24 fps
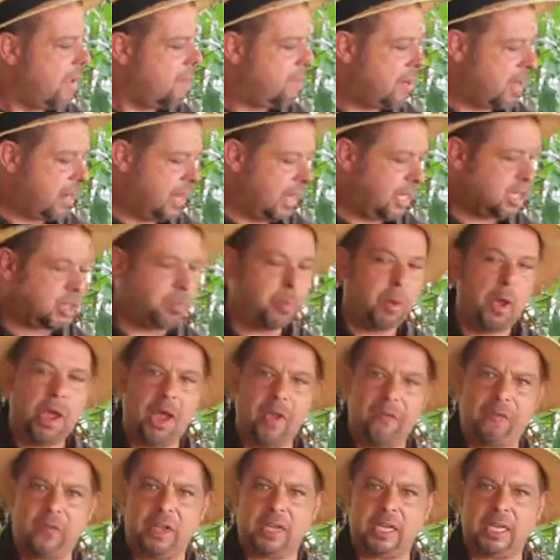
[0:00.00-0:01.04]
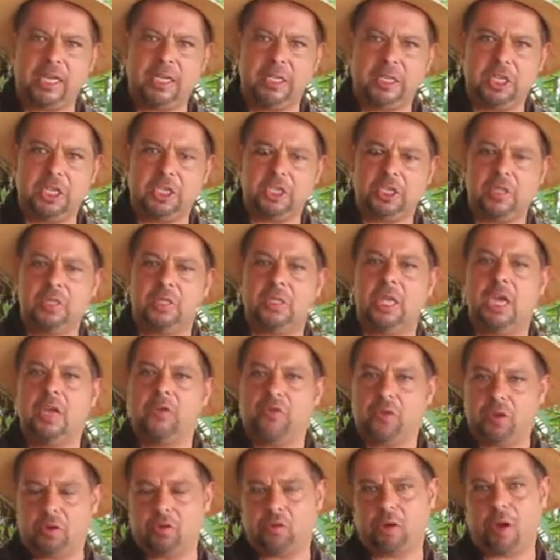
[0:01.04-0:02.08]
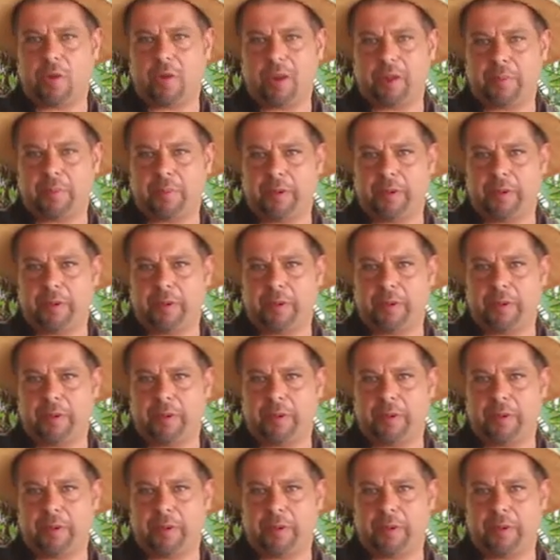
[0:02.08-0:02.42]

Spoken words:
but it's perfect conditions for growing